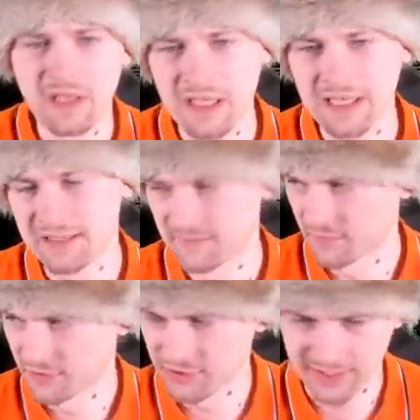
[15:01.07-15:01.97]
I think East
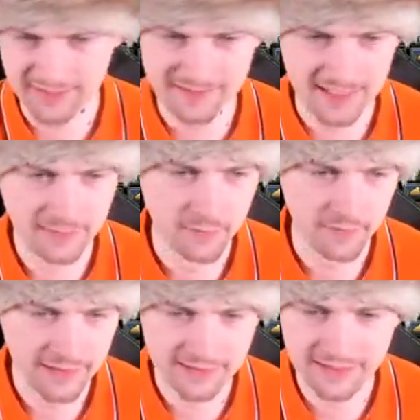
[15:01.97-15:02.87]
Frisia is done with
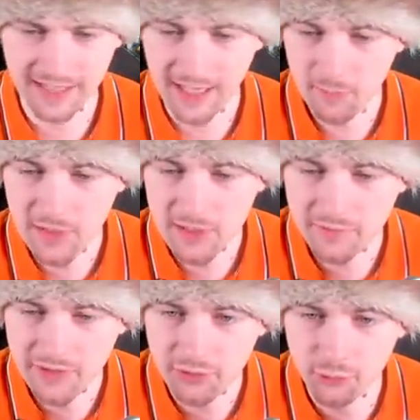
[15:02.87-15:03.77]
us. How many
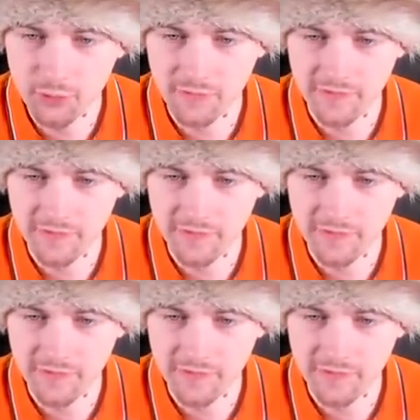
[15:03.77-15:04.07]
of the troops